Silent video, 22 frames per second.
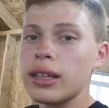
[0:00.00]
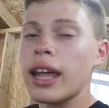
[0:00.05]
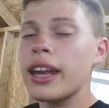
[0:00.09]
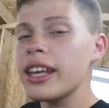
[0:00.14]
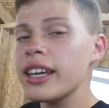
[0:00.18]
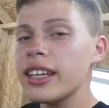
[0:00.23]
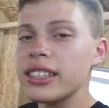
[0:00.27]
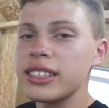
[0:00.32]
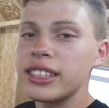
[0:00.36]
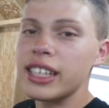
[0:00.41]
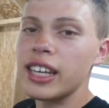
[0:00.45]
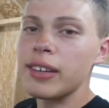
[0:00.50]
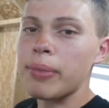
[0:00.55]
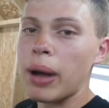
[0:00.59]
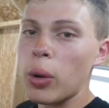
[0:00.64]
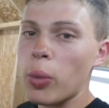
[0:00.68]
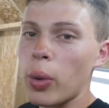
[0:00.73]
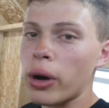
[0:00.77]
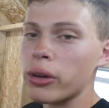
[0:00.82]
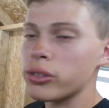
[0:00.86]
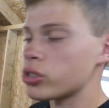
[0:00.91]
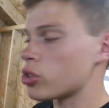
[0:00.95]
Then he could see if my
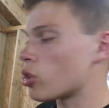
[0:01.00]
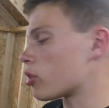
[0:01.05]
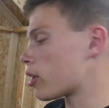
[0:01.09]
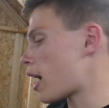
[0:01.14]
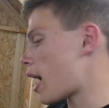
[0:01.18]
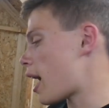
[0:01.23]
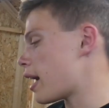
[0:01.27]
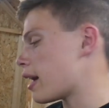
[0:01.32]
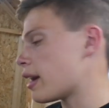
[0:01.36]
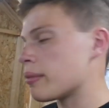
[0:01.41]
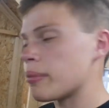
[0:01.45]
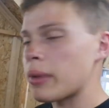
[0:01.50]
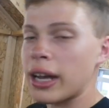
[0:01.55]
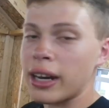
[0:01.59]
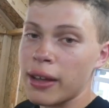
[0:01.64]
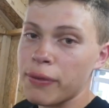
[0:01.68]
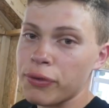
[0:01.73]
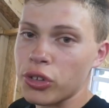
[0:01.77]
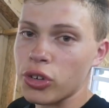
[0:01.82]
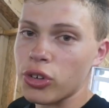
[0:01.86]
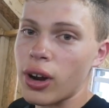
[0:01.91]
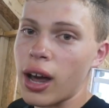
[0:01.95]
welds are okay, and
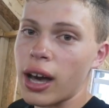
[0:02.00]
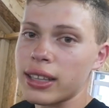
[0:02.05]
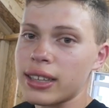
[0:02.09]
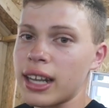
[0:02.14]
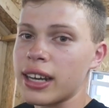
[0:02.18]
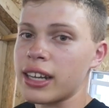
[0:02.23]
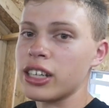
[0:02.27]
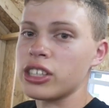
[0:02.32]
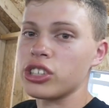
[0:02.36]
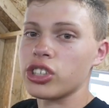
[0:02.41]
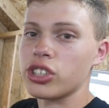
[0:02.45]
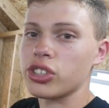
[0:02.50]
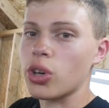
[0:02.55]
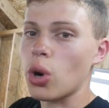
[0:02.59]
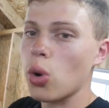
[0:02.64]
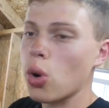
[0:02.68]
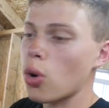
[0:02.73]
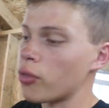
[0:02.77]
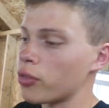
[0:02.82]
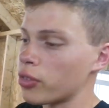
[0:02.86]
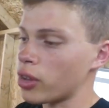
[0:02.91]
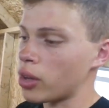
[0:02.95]
if they're not, then he could just
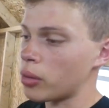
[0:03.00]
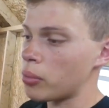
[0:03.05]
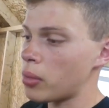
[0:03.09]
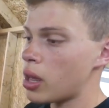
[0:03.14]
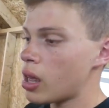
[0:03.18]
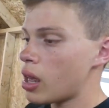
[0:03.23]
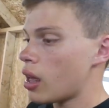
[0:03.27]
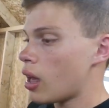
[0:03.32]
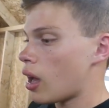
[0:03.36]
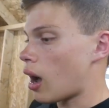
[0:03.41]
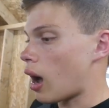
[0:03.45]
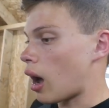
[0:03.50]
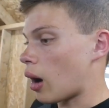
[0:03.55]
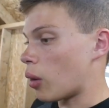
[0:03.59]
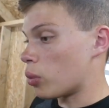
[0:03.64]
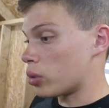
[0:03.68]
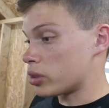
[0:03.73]
go over them uh,